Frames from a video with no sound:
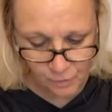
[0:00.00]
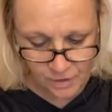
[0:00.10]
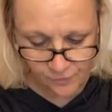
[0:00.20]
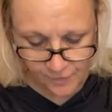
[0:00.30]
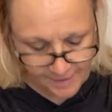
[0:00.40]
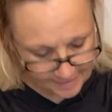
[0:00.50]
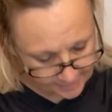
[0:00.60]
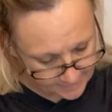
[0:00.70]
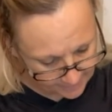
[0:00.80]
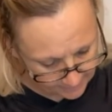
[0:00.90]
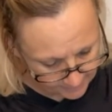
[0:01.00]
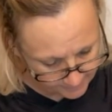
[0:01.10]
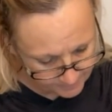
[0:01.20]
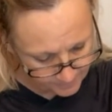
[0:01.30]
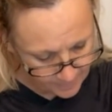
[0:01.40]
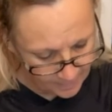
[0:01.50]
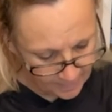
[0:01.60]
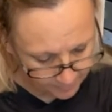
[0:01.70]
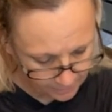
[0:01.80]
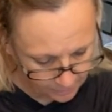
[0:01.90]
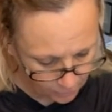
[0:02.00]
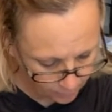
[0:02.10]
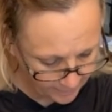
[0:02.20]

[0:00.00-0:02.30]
just for the sake of time, I'm going to go